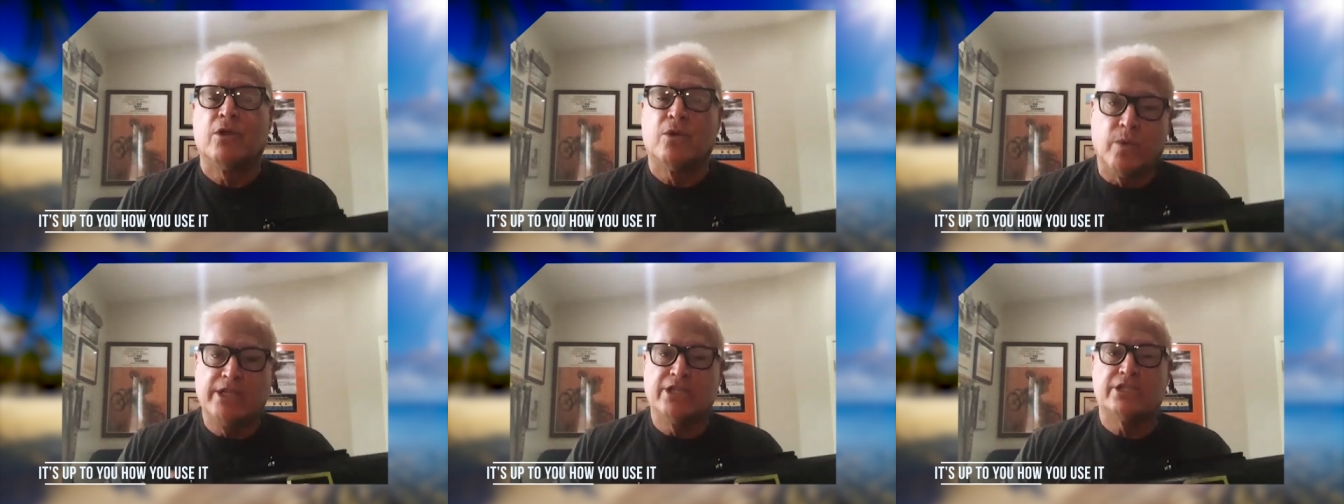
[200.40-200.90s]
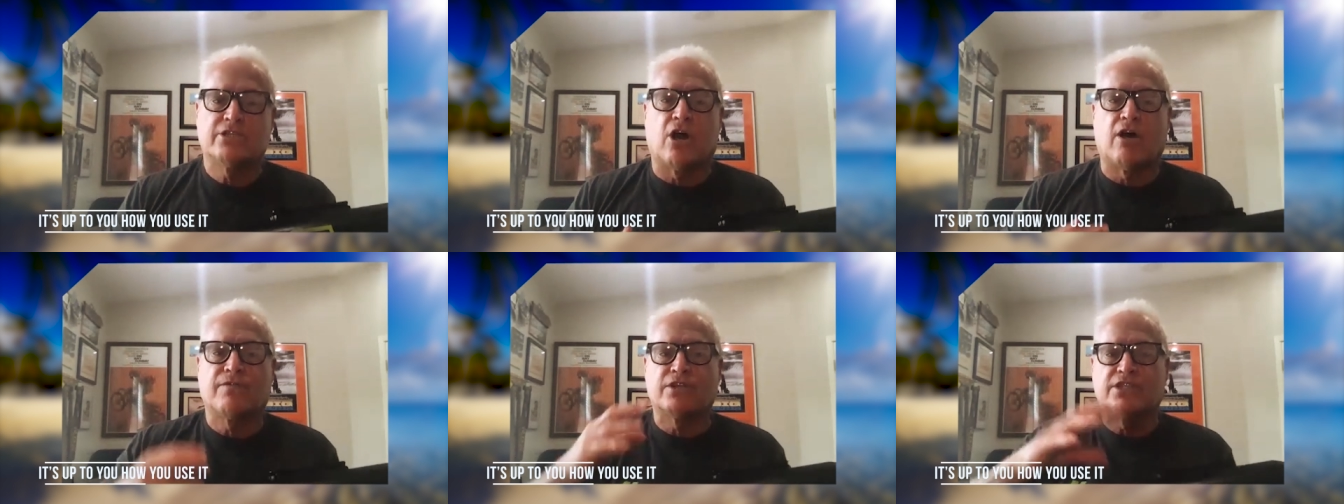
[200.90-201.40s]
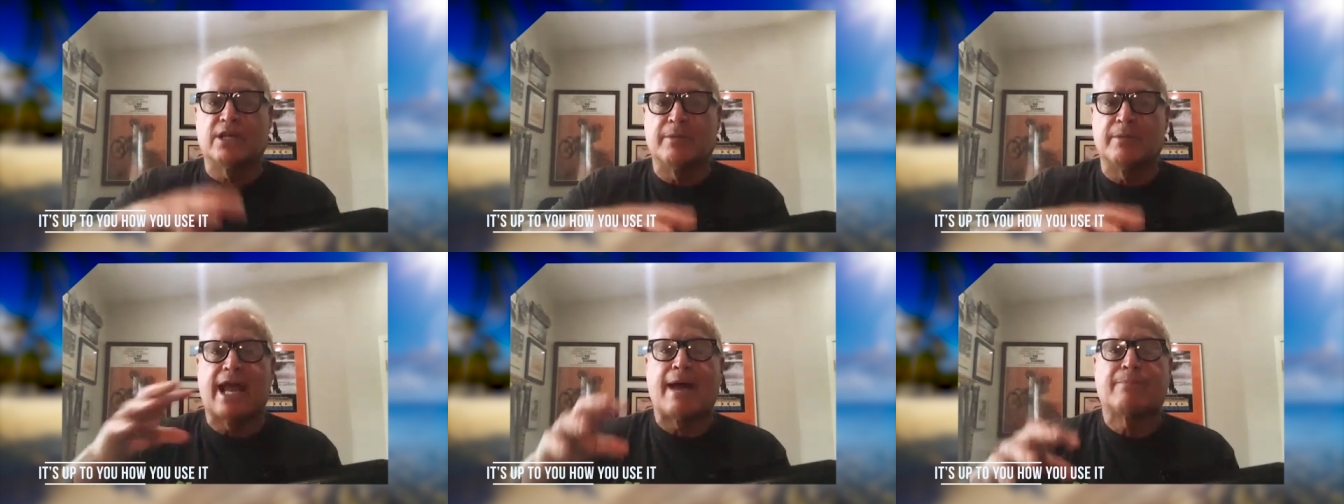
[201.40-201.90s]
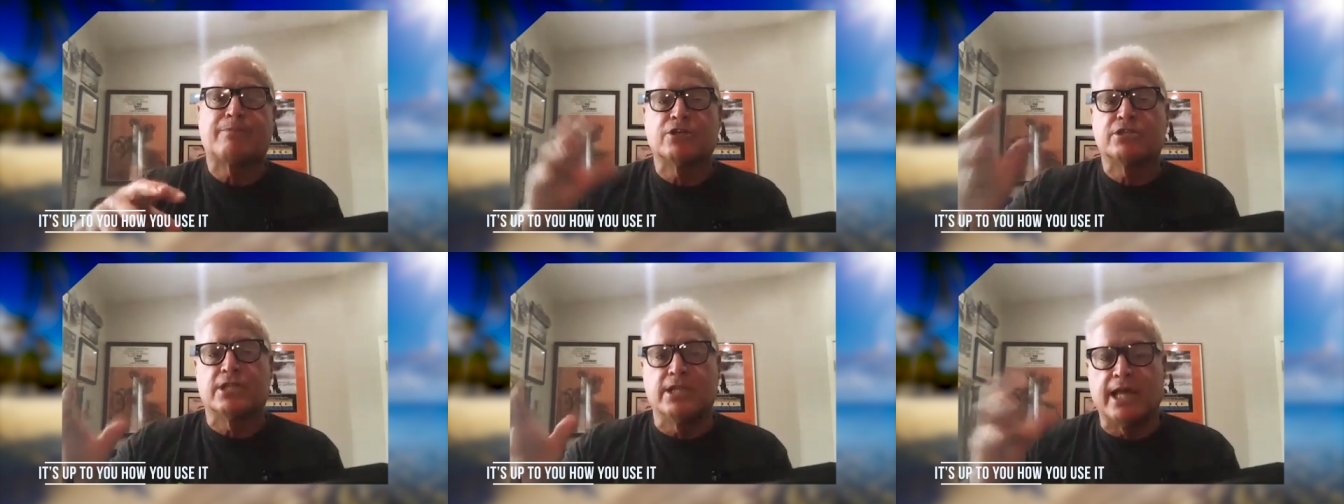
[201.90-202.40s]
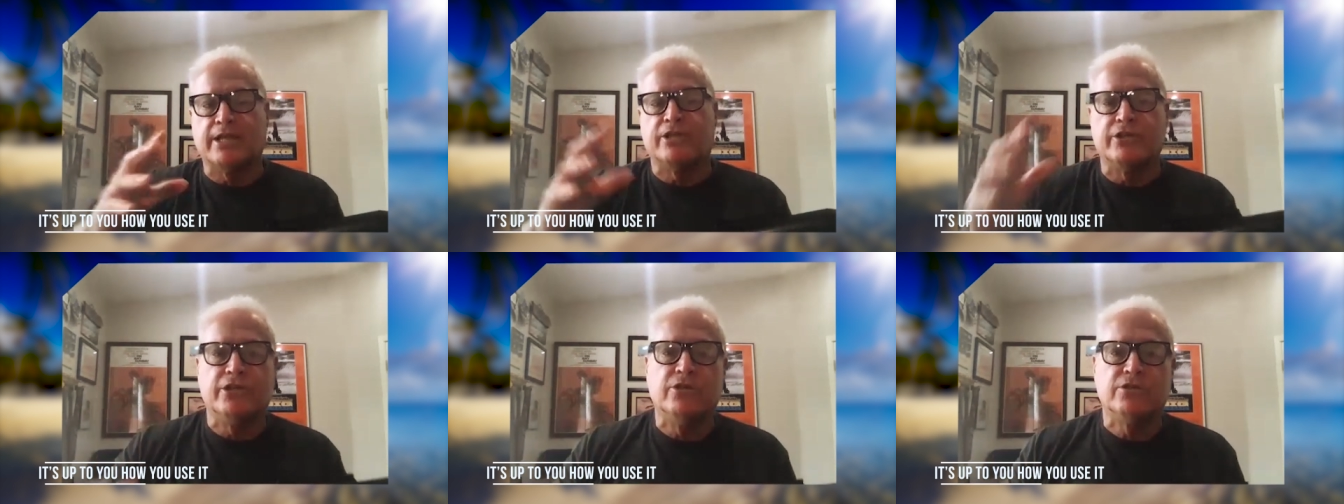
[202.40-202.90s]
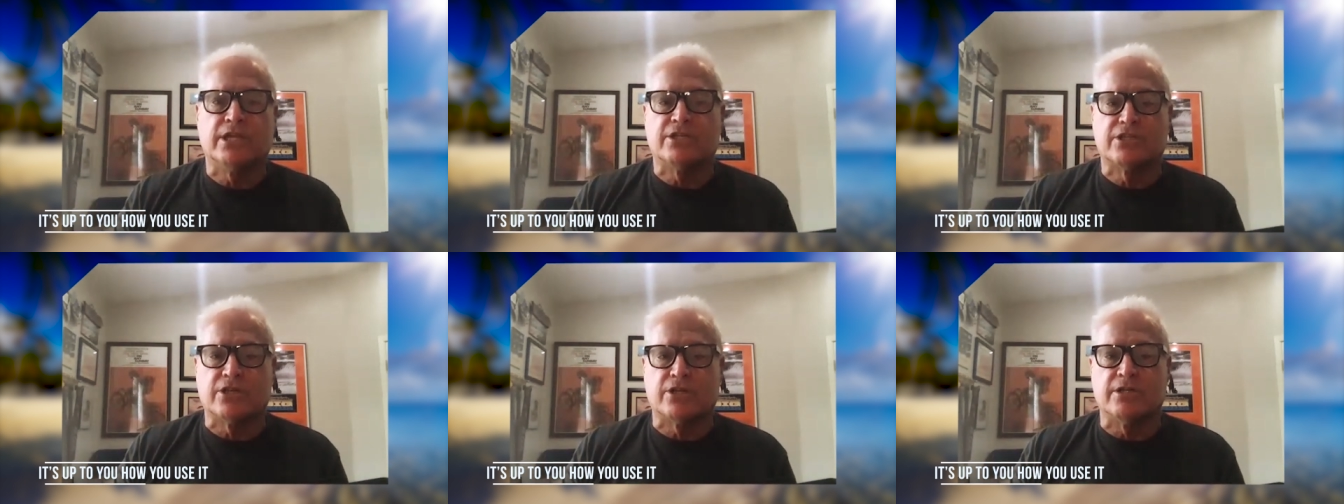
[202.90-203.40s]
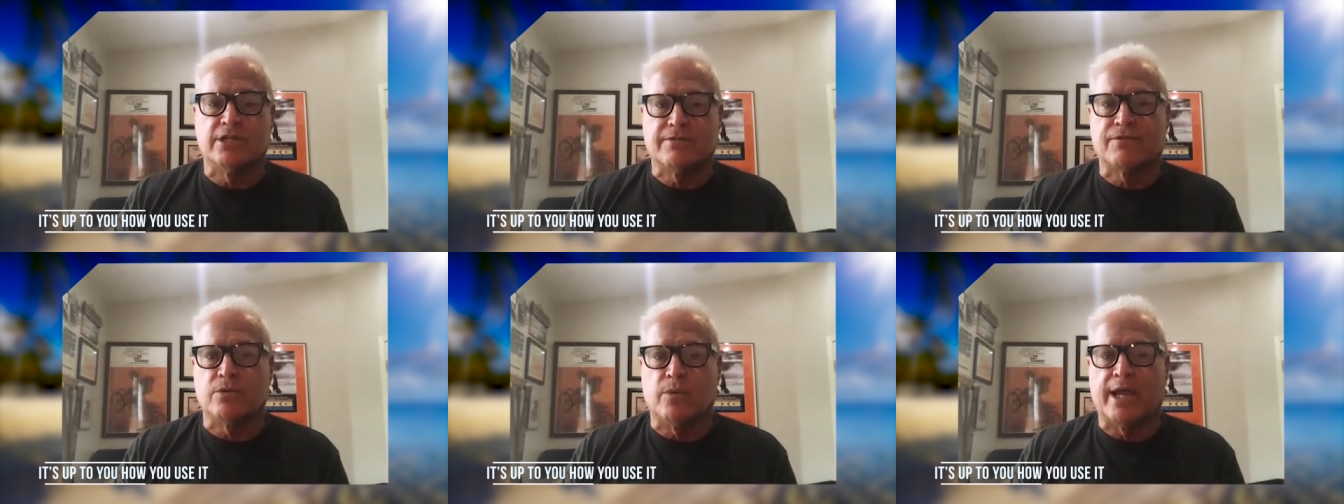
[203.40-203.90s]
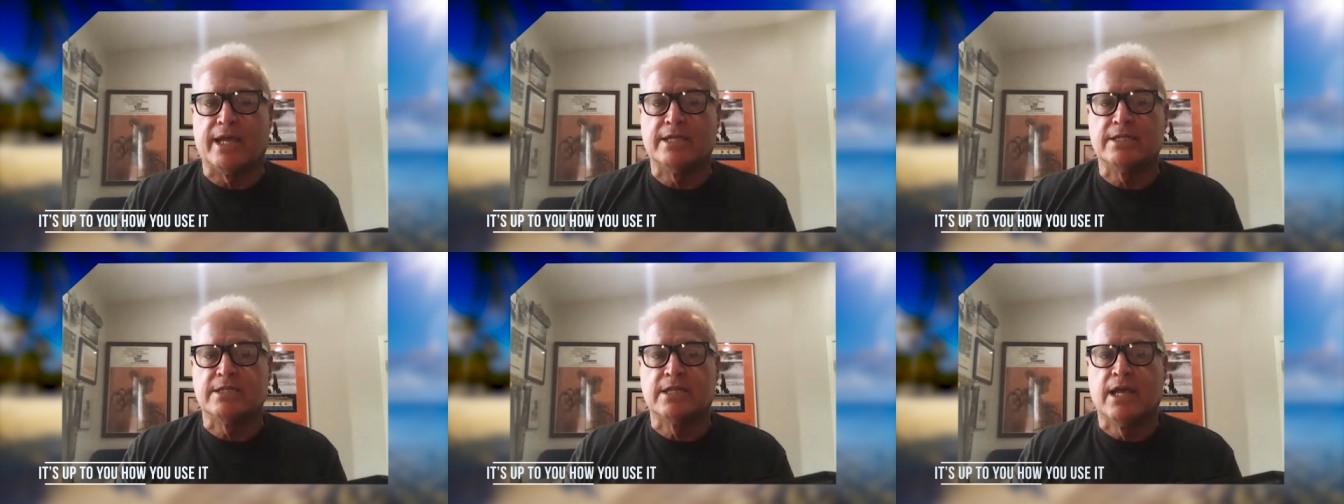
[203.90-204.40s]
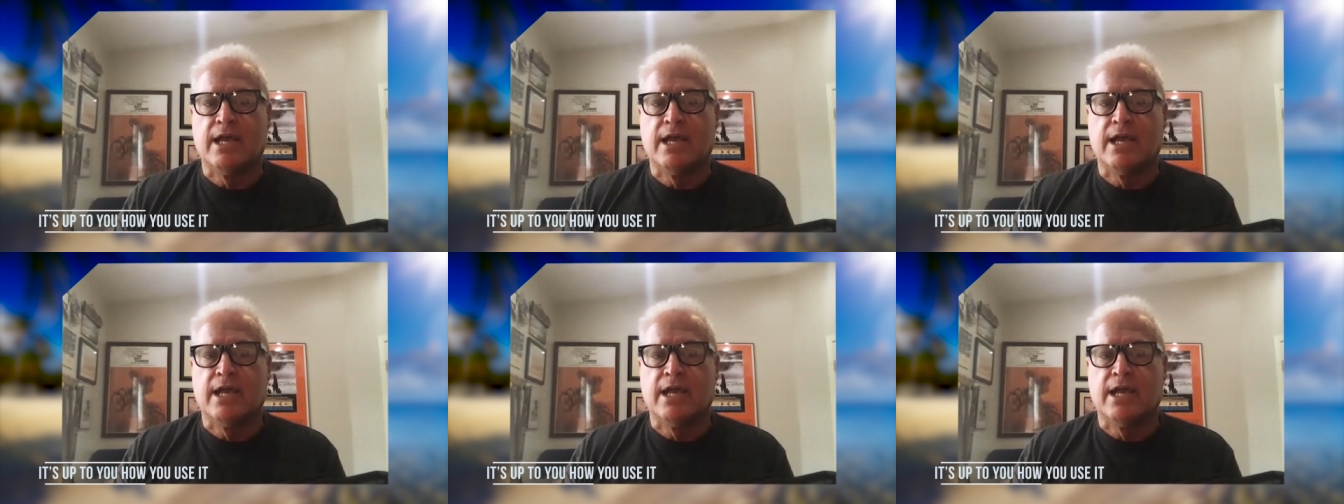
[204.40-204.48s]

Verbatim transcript: We just offer some adapters to let you use it certain different ways,